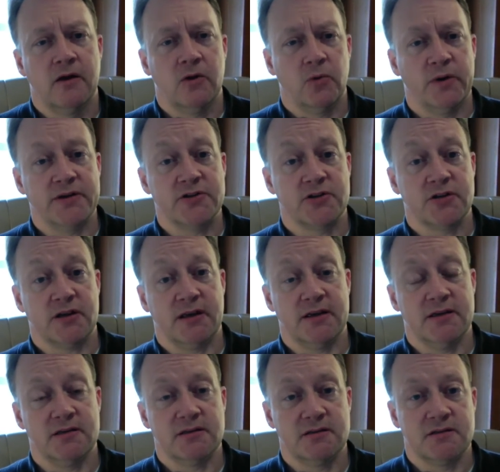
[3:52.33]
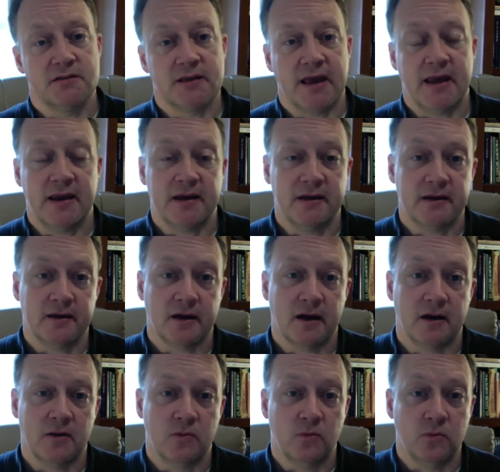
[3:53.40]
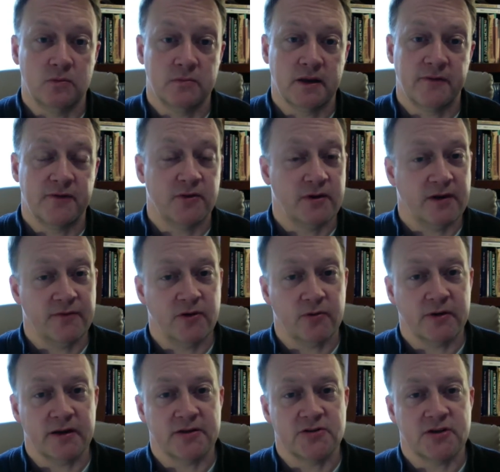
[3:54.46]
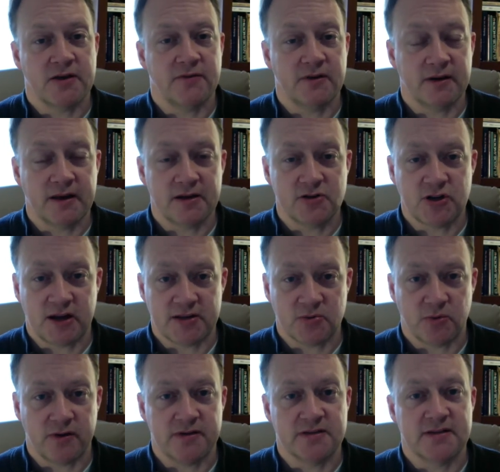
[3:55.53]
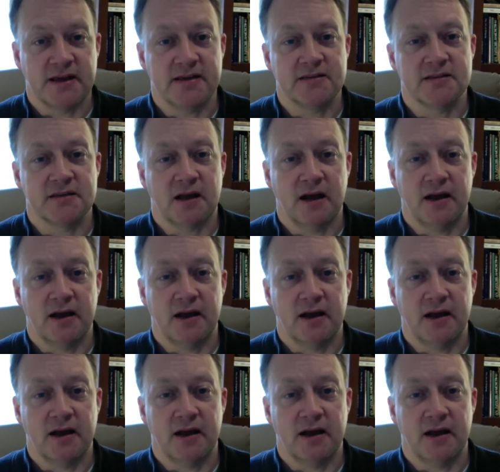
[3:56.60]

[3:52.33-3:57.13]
which is if you get a chance one of these days,